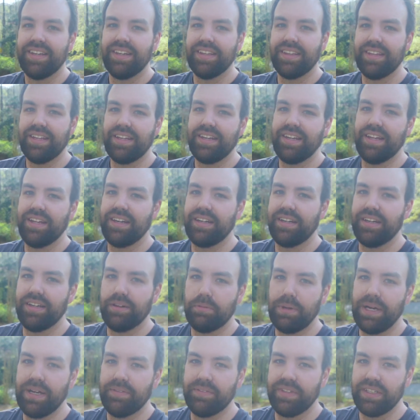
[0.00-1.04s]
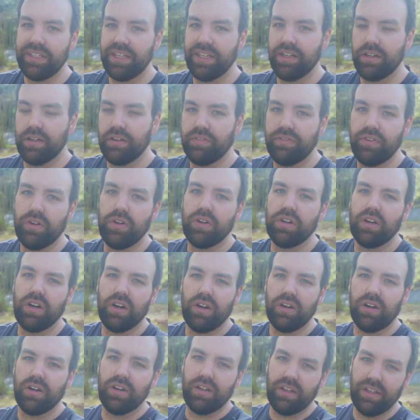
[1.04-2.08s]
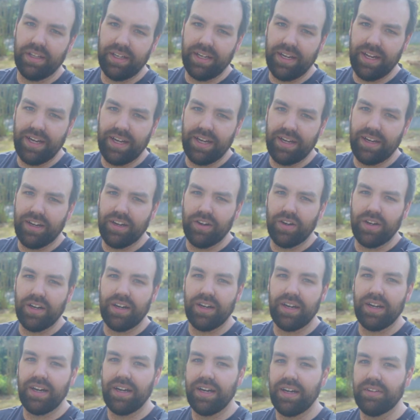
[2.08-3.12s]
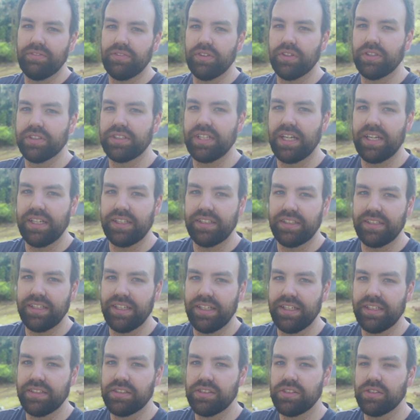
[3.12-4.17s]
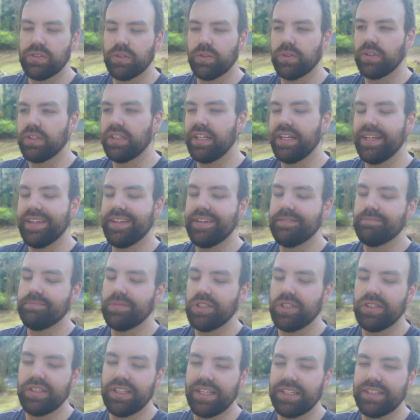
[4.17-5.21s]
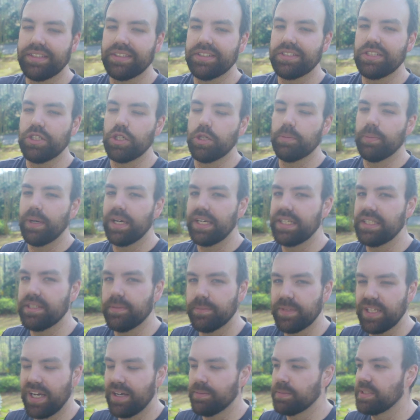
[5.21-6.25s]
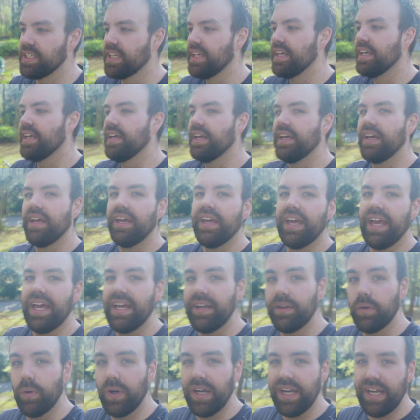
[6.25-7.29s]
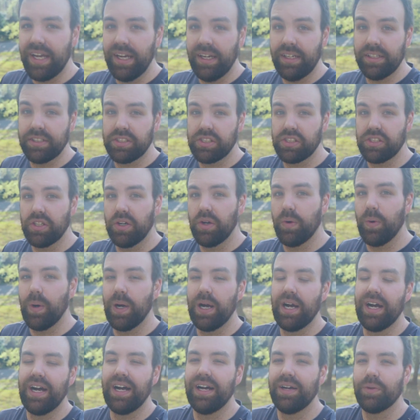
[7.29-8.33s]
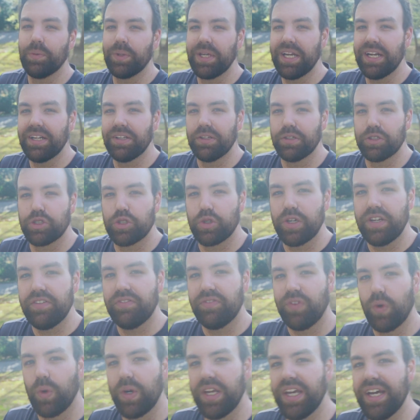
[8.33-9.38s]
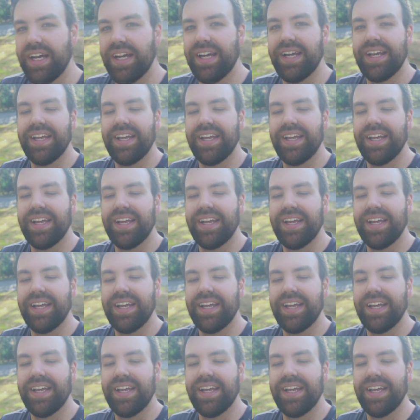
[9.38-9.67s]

then ended up having to get on a phone call, and now I feel tired and sore, and you're allowed to listen to your body sometimes. Anyway, so we got a little treat for you.